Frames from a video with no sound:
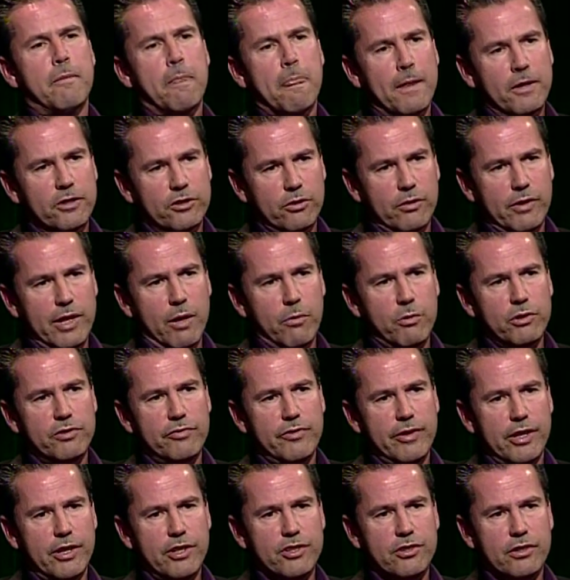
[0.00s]
So that was
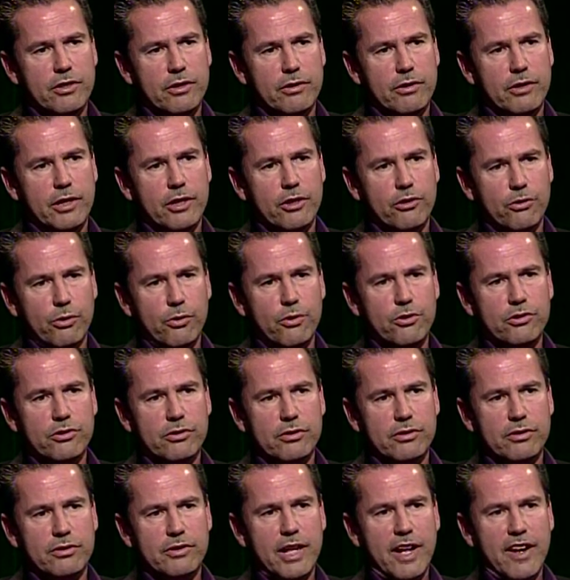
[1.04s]
finished, and crews
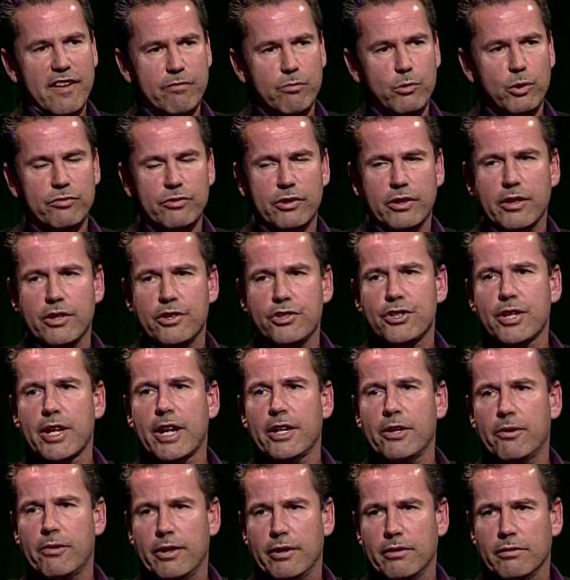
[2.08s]
and staff moved in
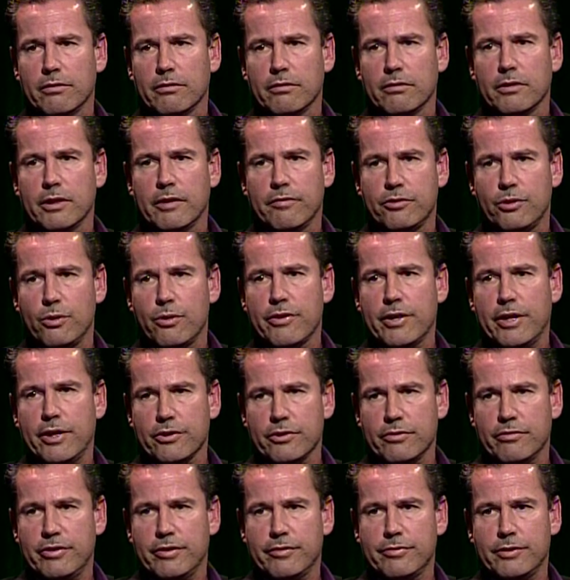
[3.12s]
January of
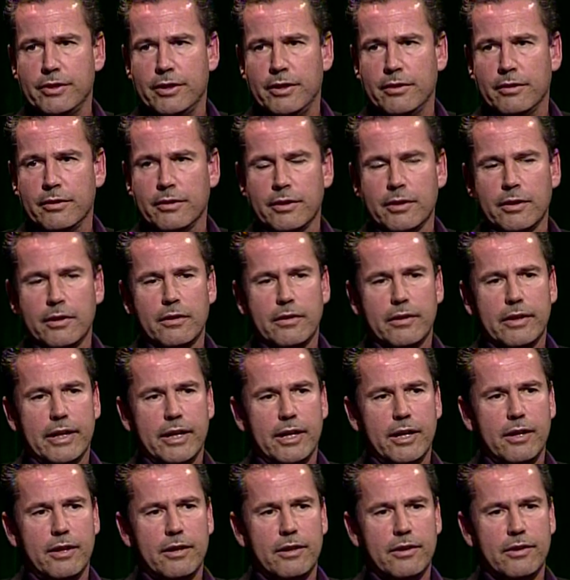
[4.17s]
2015.
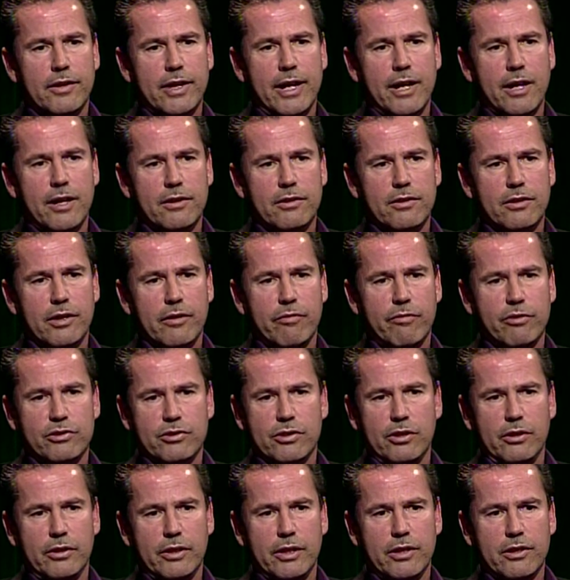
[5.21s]
And that
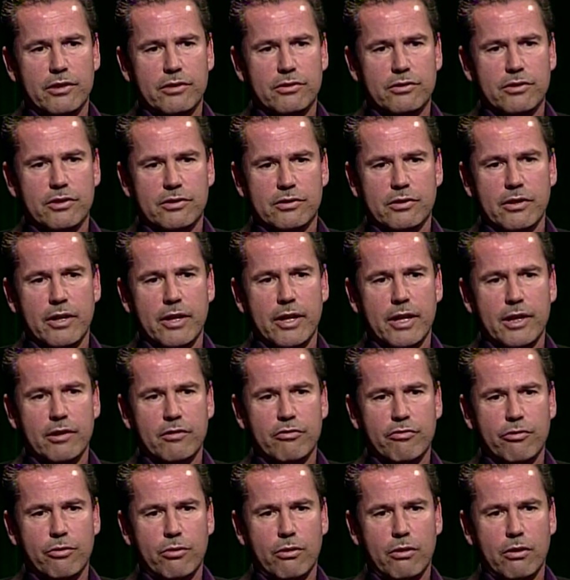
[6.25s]
facility is designed
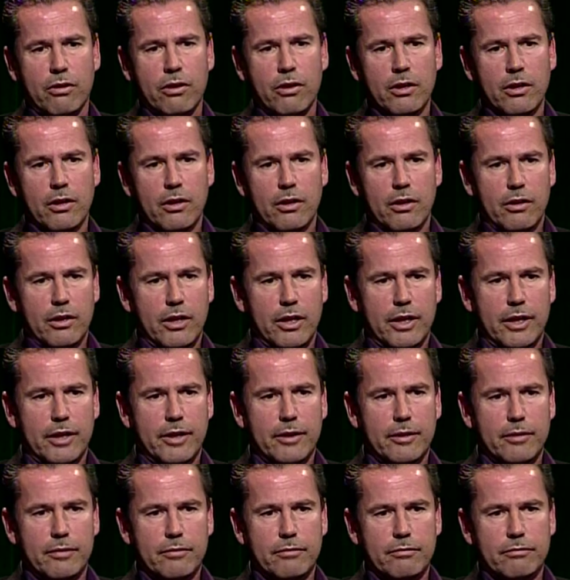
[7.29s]
for,
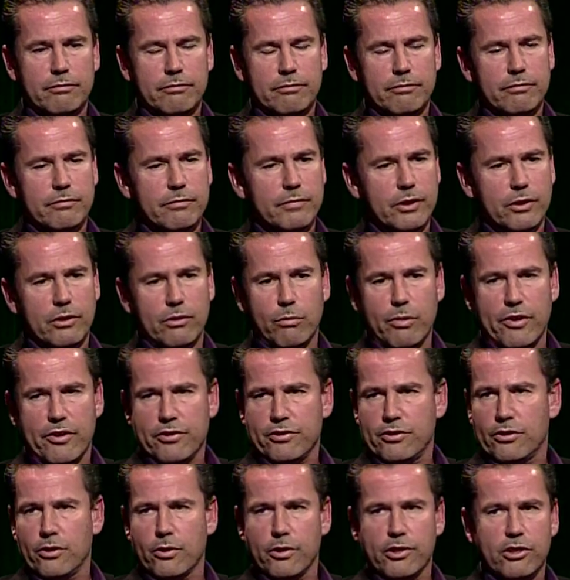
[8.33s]
whether
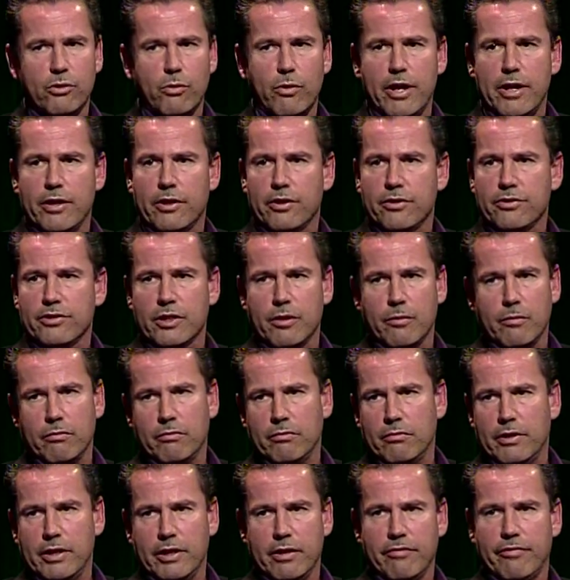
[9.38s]
it's an earthquake or
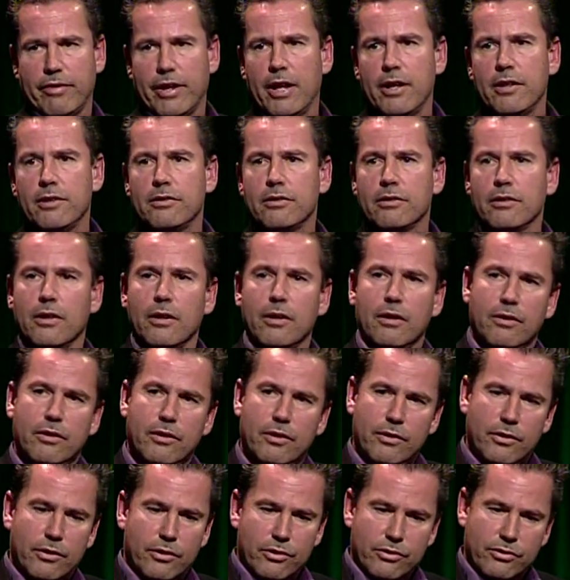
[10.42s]
some event,
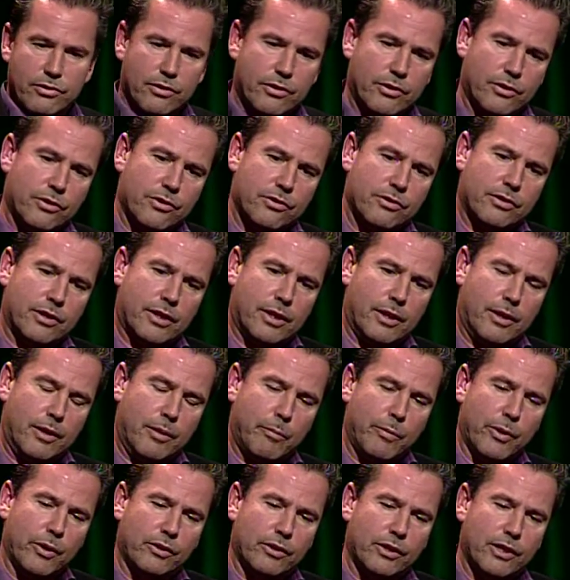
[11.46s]
there's
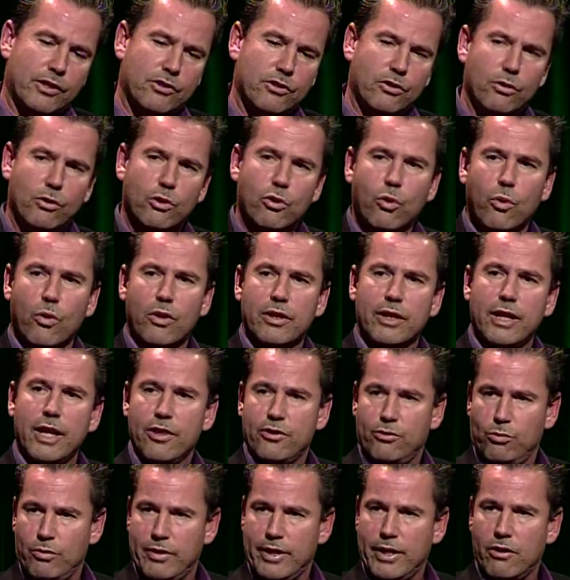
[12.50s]
ability to coordinate
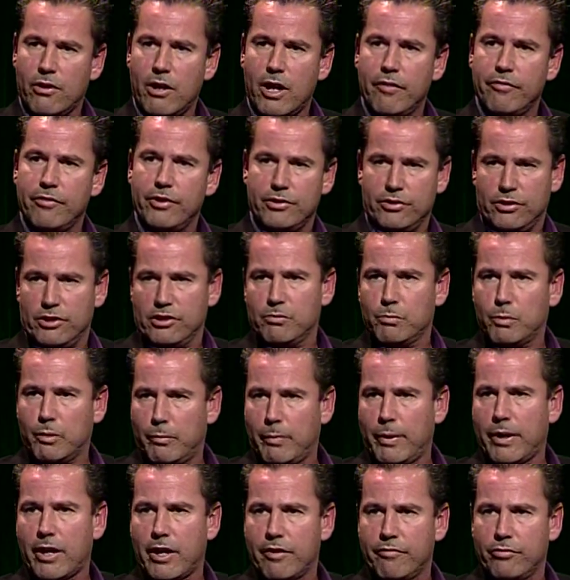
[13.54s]
through that office. It's
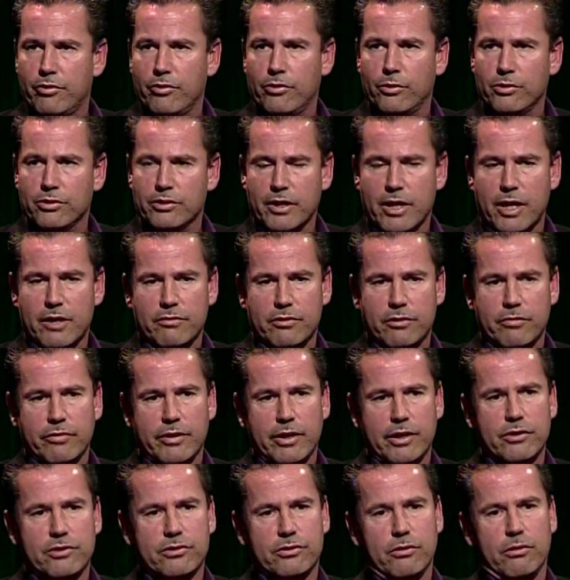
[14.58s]
prepared for those kinds of
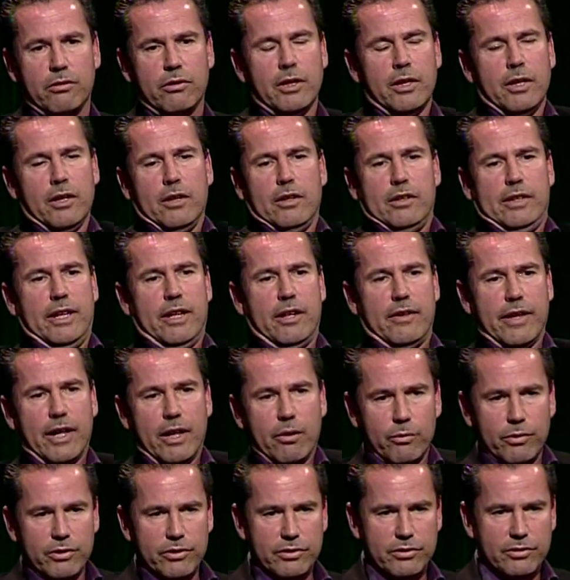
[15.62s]
events. So yeah, that
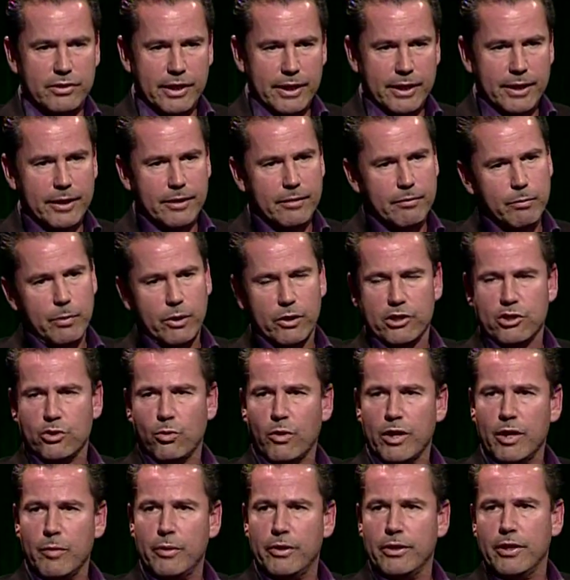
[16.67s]
was about a
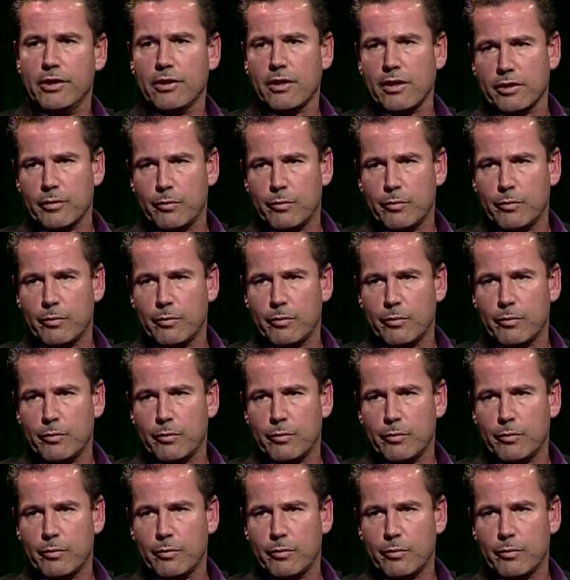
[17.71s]
$20 million